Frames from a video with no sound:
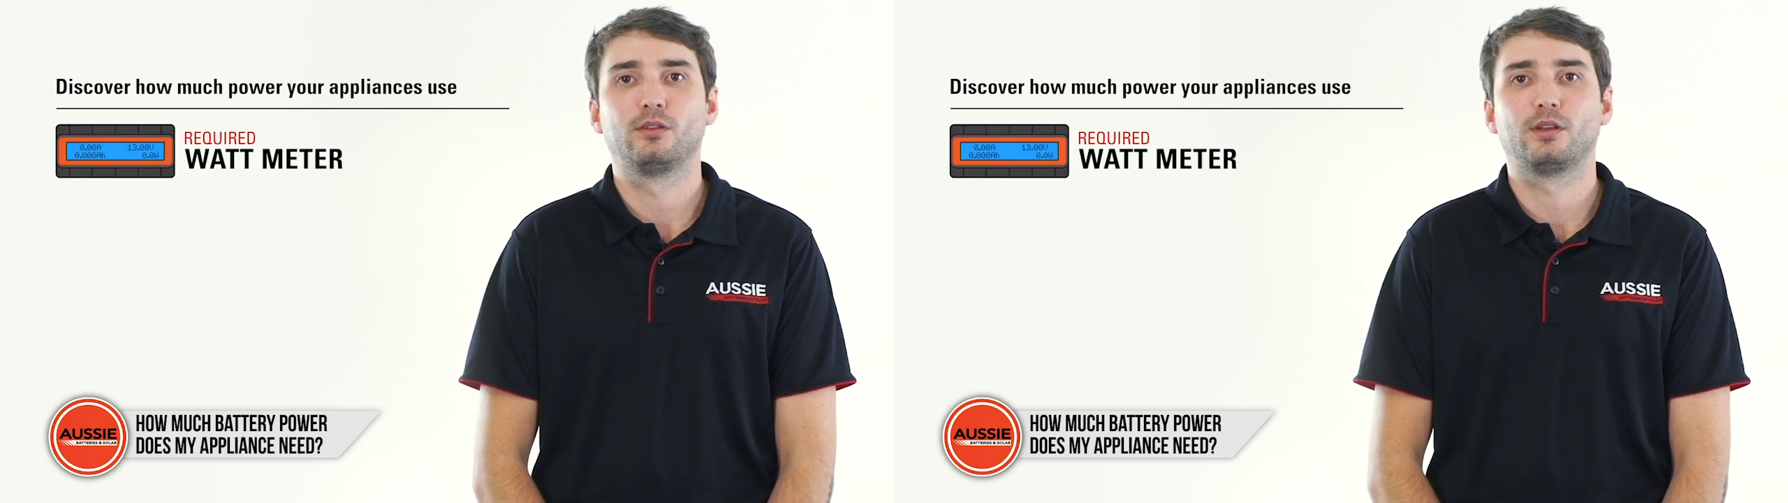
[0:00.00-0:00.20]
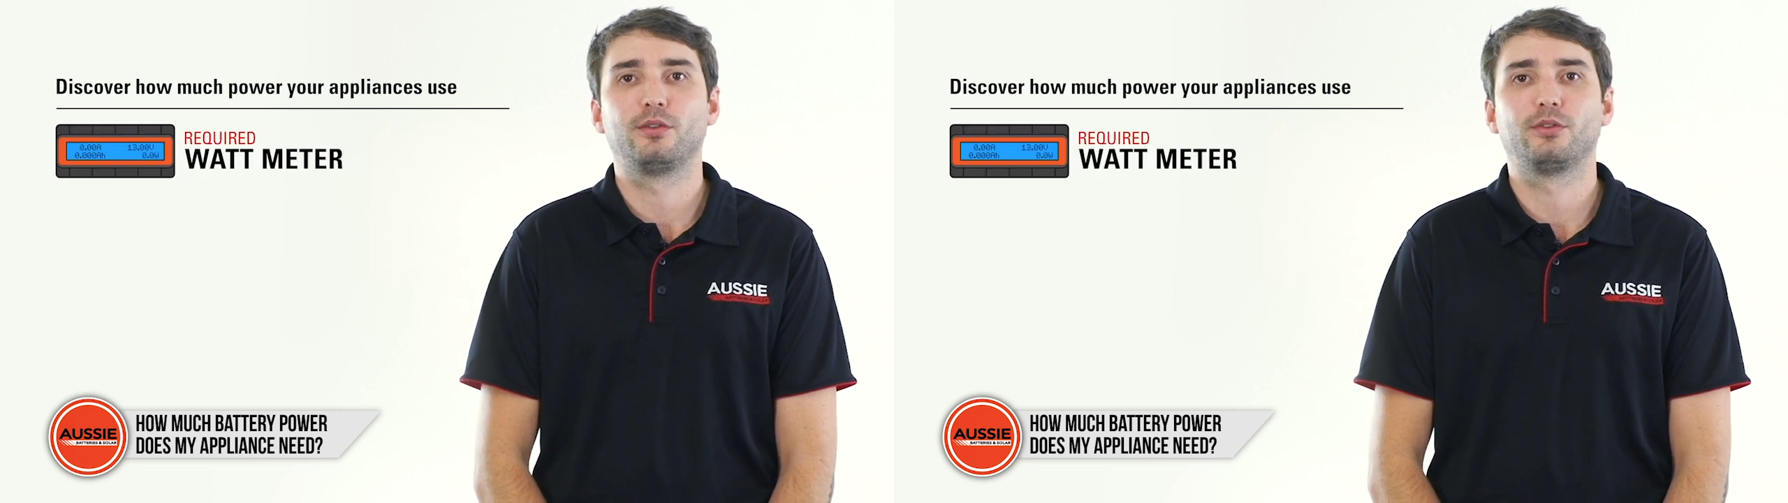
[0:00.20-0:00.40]

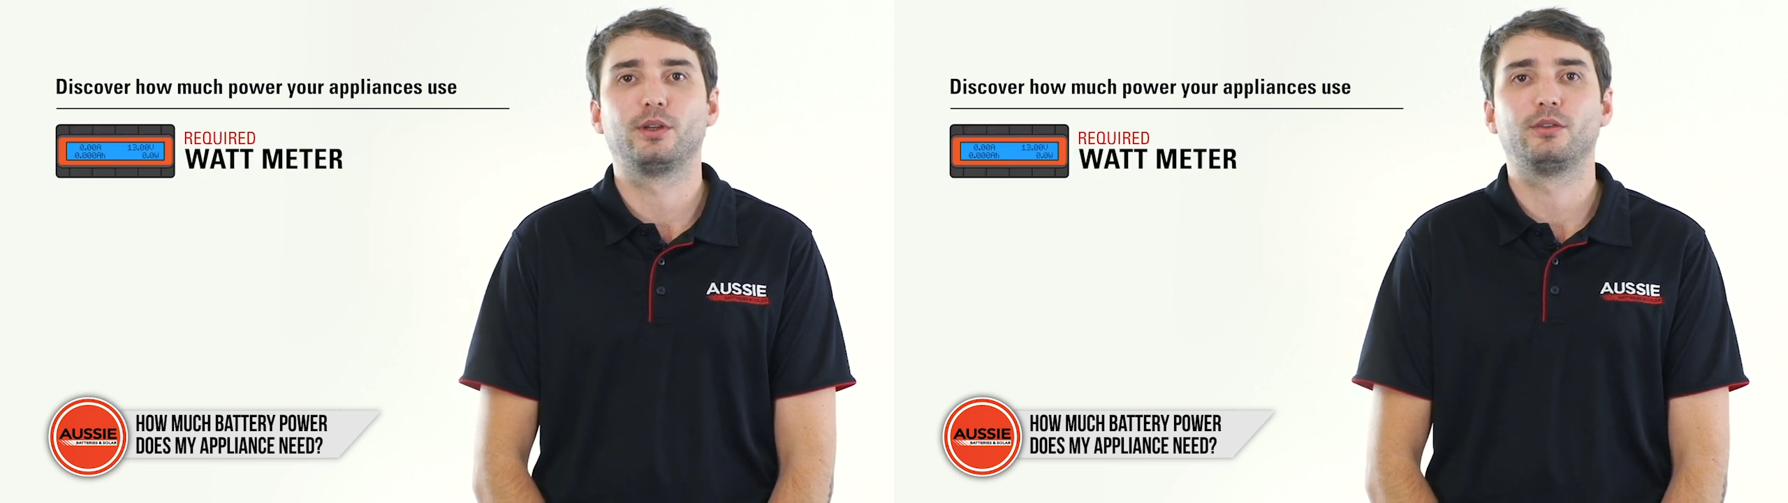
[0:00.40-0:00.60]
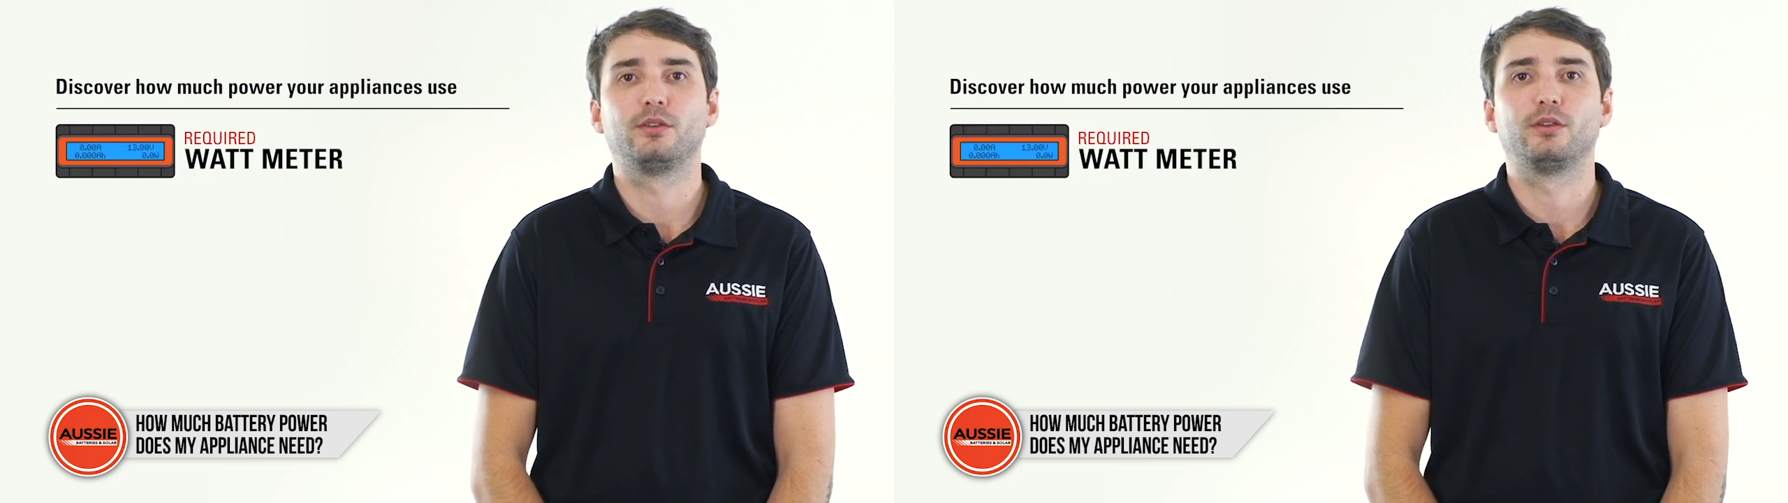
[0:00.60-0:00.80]
Say for
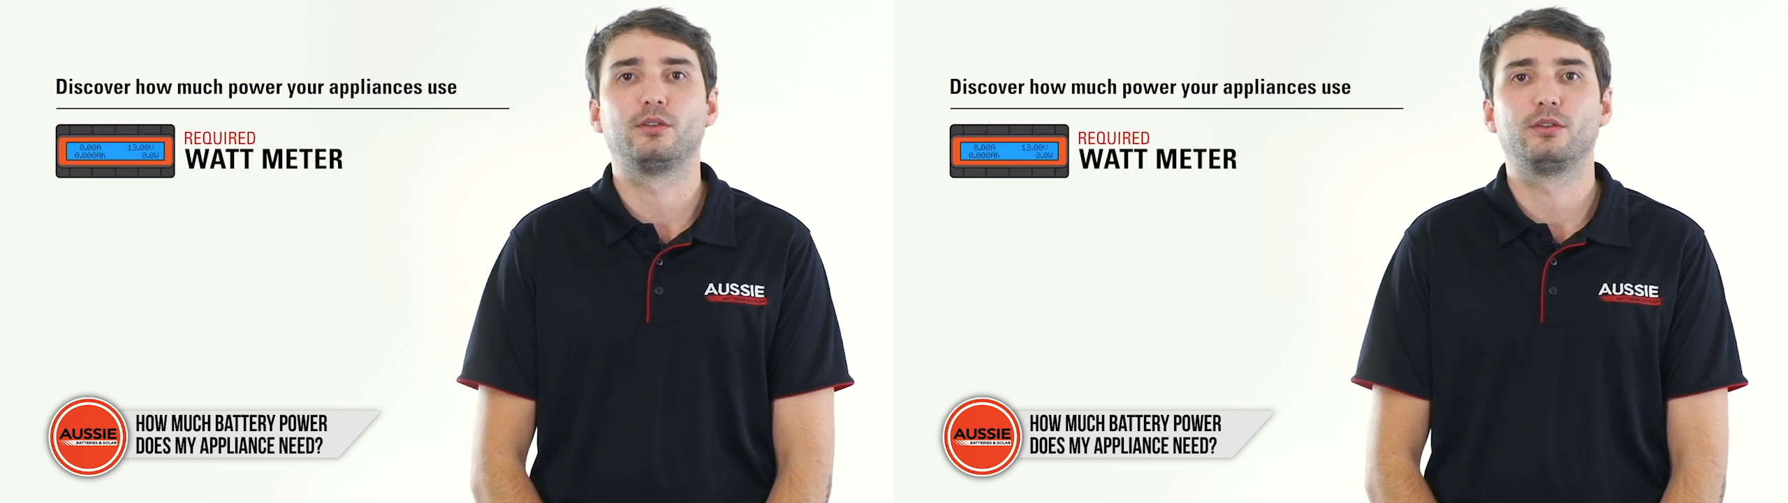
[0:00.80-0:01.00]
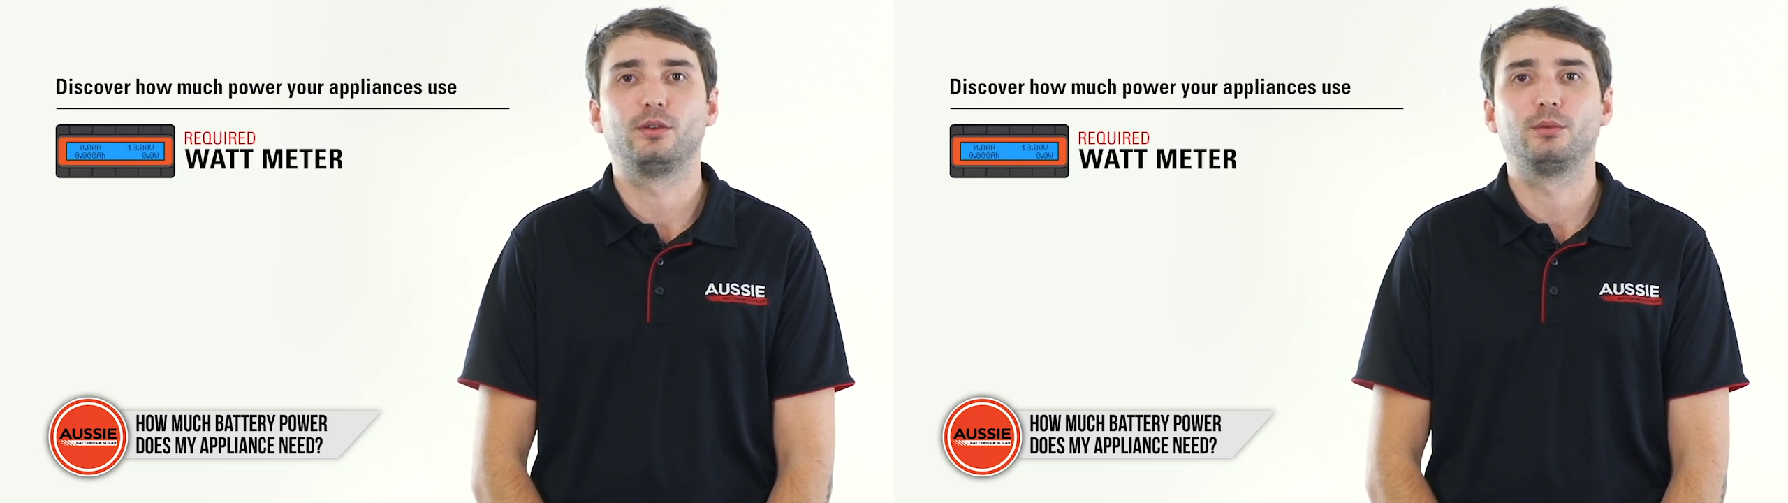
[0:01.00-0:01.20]
instance,